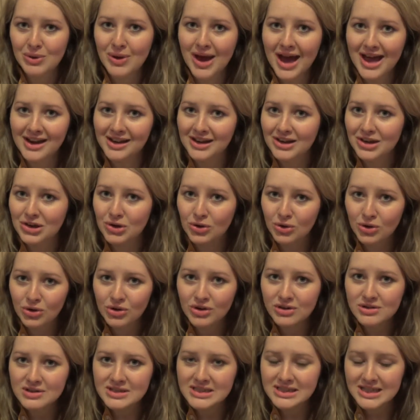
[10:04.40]
you had in
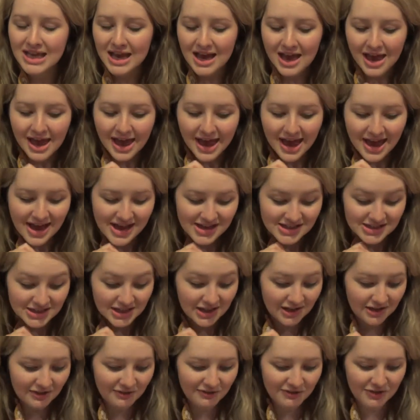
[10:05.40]
yours, and
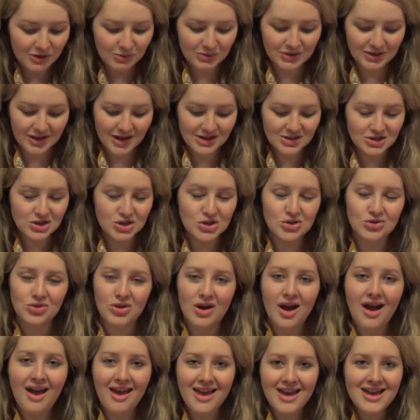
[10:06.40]
if you would like to
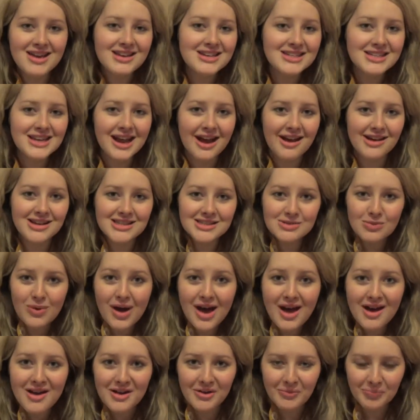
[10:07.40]
try it as
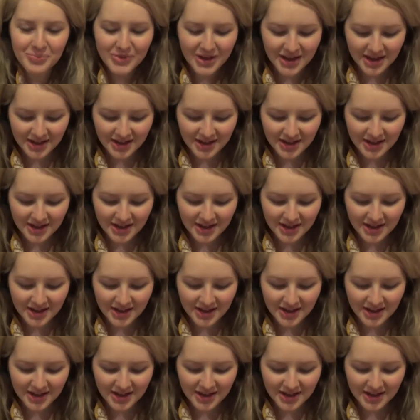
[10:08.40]
well.